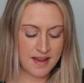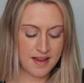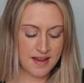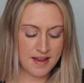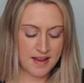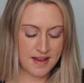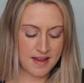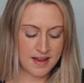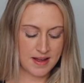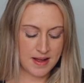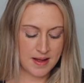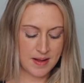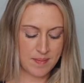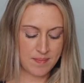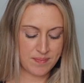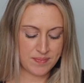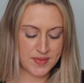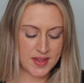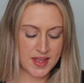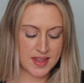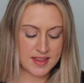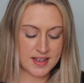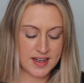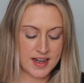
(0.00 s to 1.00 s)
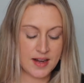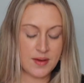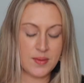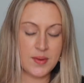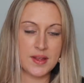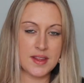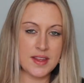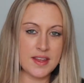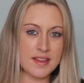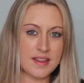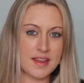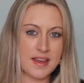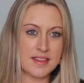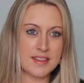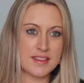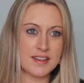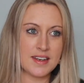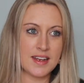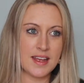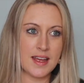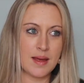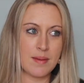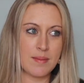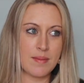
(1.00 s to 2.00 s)
And then I really like
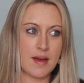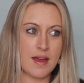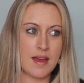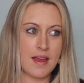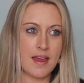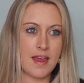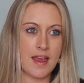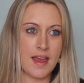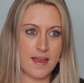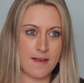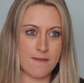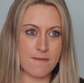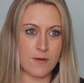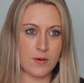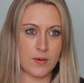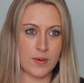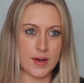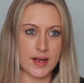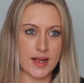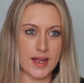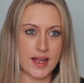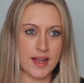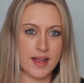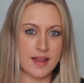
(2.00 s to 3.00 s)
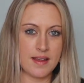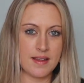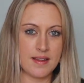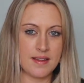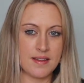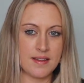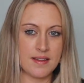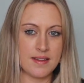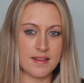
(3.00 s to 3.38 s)
the name Avery.